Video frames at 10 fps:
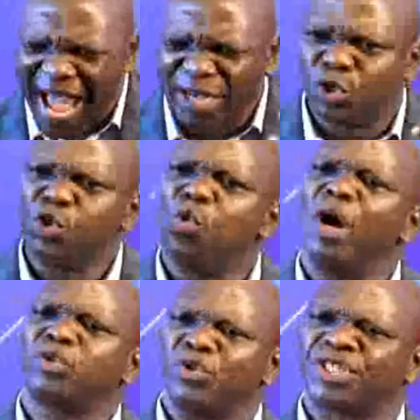do you want
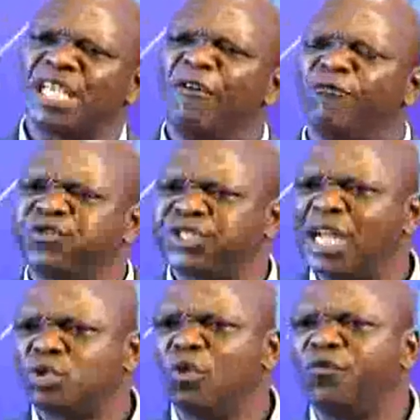to
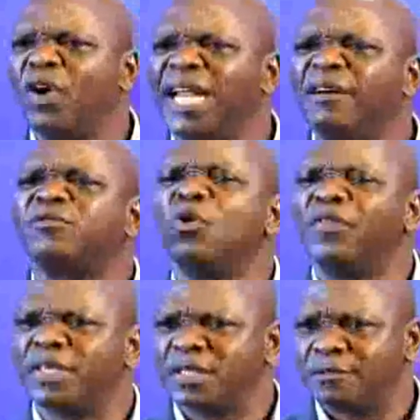settle for leftovers?